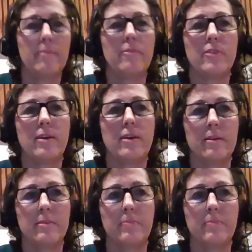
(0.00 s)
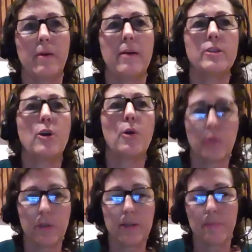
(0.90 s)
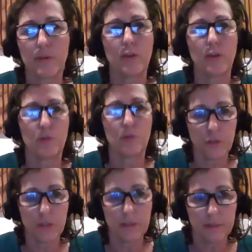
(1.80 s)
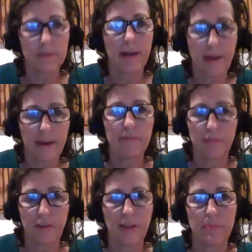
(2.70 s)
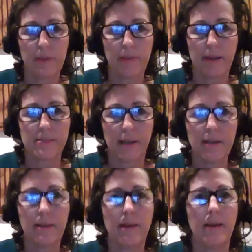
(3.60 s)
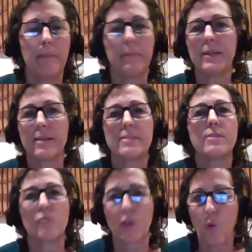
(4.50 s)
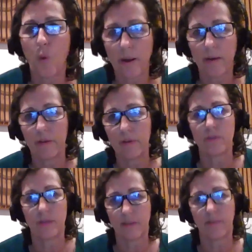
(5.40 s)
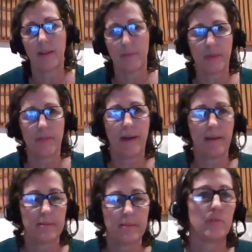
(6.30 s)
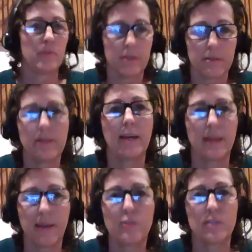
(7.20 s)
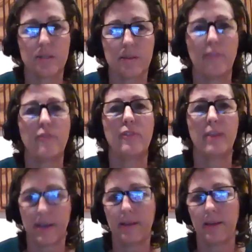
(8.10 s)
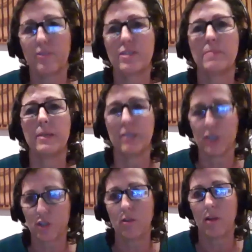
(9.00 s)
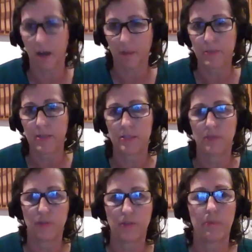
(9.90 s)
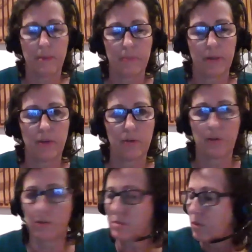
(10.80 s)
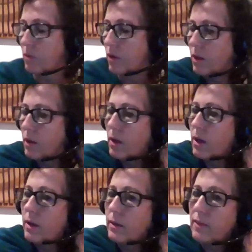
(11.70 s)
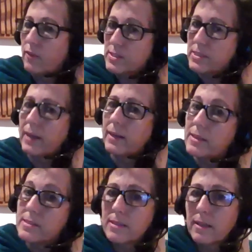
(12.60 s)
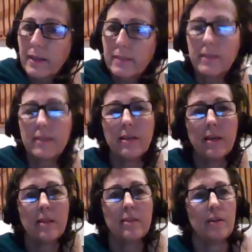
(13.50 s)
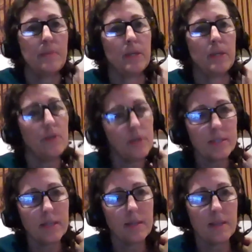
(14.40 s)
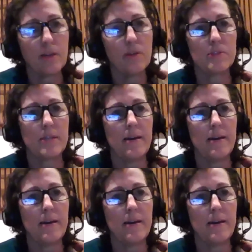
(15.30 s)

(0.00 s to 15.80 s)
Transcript: the total number that you could have developed on that site, but it doesn't require you to develop at that. So it gives some additional options for the property owner. So if a site is selected, there'll be noticing that goes